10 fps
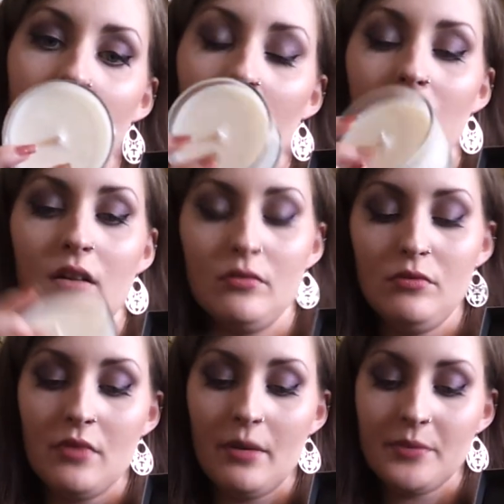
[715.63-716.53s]

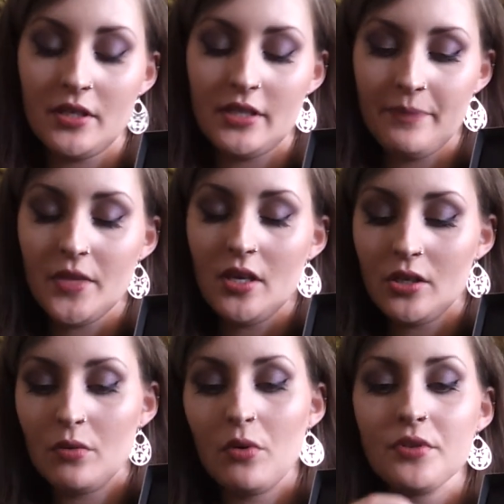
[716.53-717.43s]
upside down.
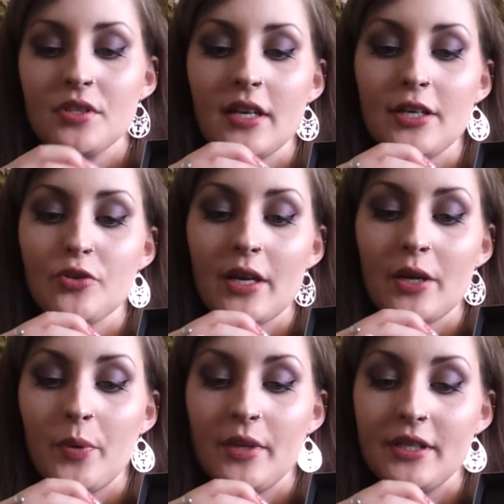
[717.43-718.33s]
You also get
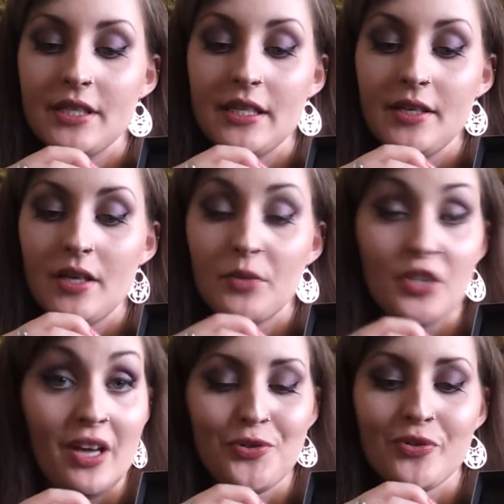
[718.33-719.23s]
Tranquility, which I
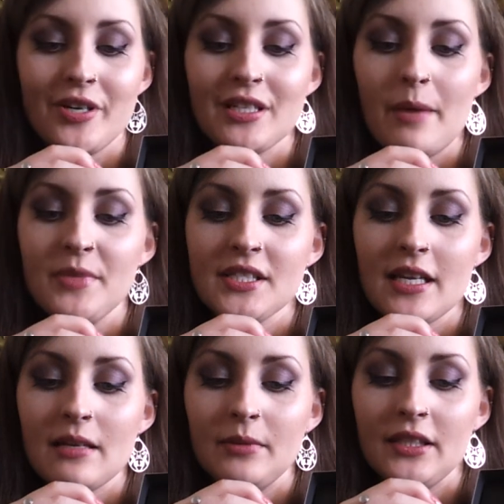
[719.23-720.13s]
haven't tried,
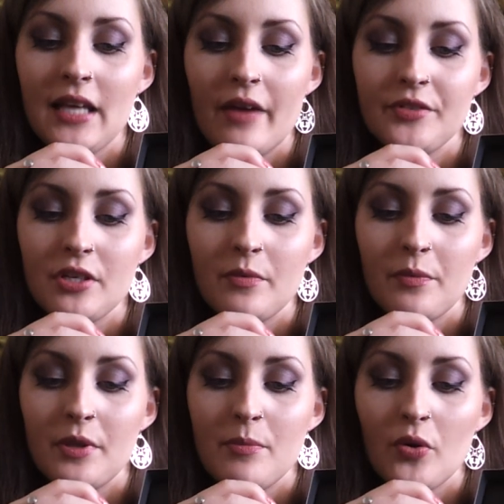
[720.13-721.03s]
Unmistakably Lavender, but
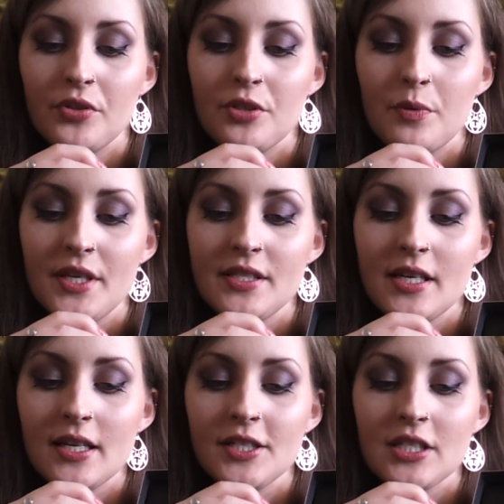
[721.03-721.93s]
with a modern twist.
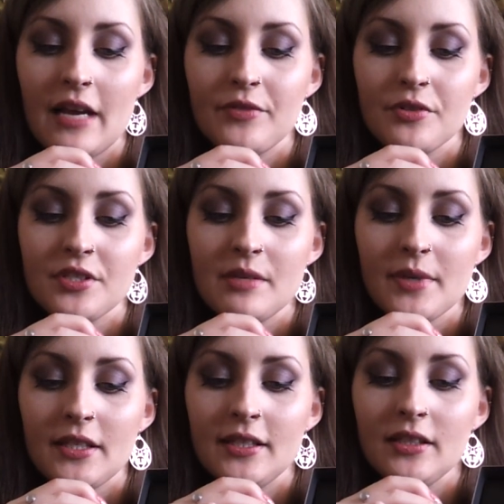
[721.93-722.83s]
English lavender is
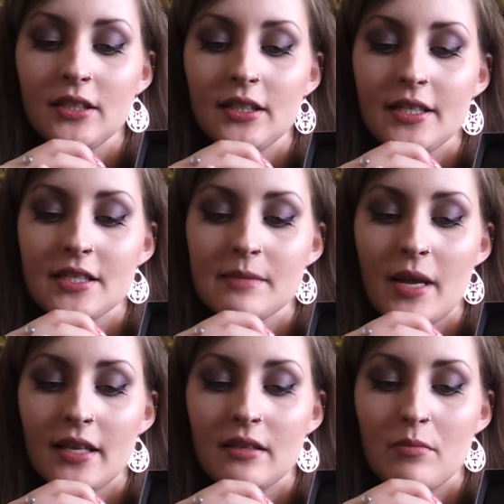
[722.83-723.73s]
typically a little cleaner
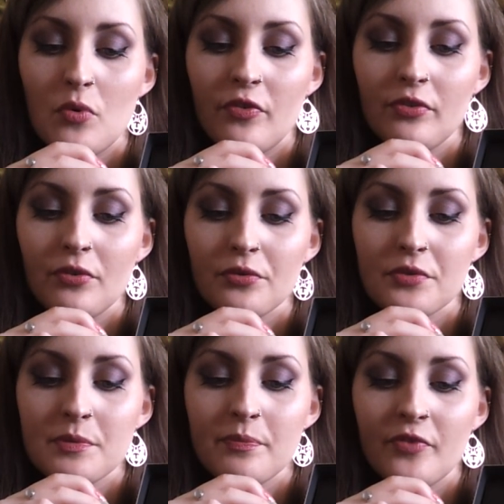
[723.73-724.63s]
smelling than more floral
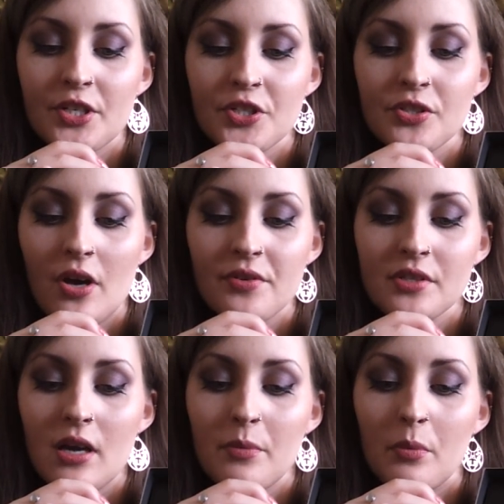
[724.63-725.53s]
French styles, and
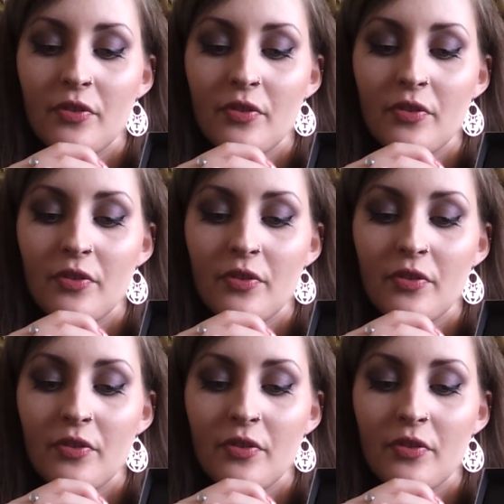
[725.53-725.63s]
coupled with